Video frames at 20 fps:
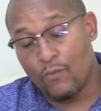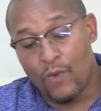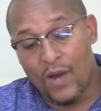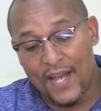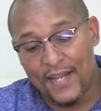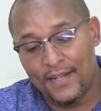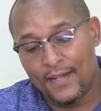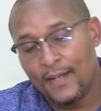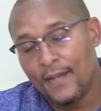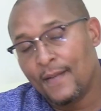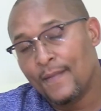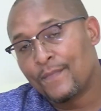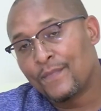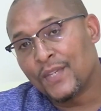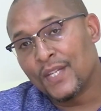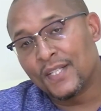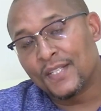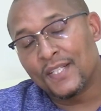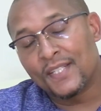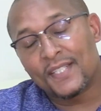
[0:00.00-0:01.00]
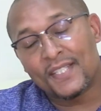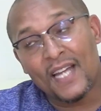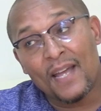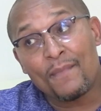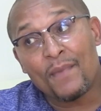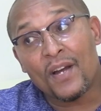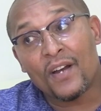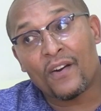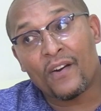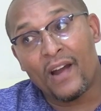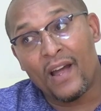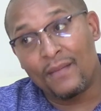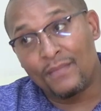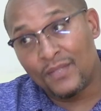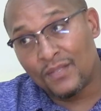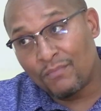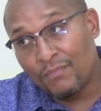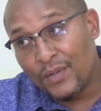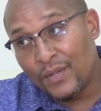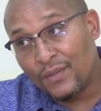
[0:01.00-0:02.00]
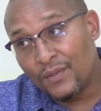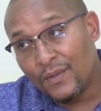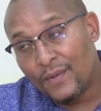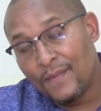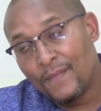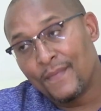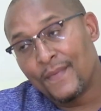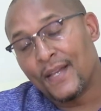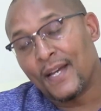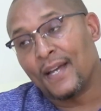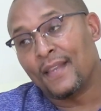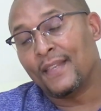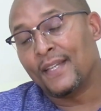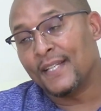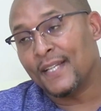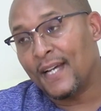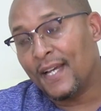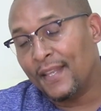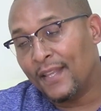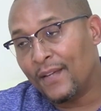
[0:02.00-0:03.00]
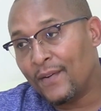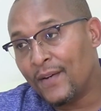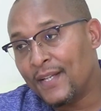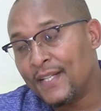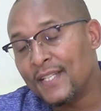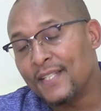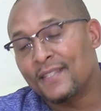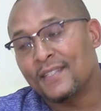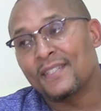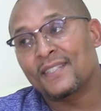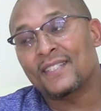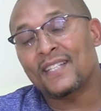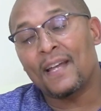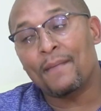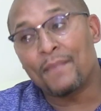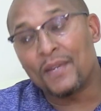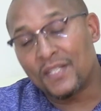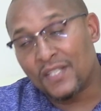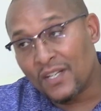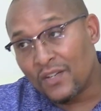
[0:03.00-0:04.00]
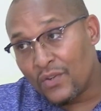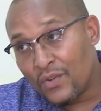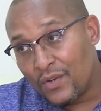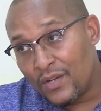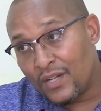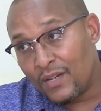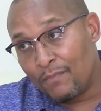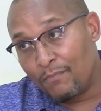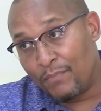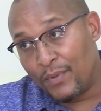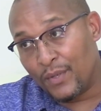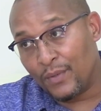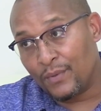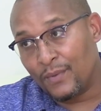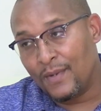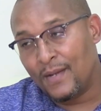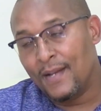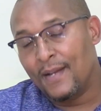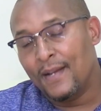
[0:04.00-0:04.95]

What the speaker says: One is the Cyber Crimes Bill, and the other one is the Cyber Security Bill.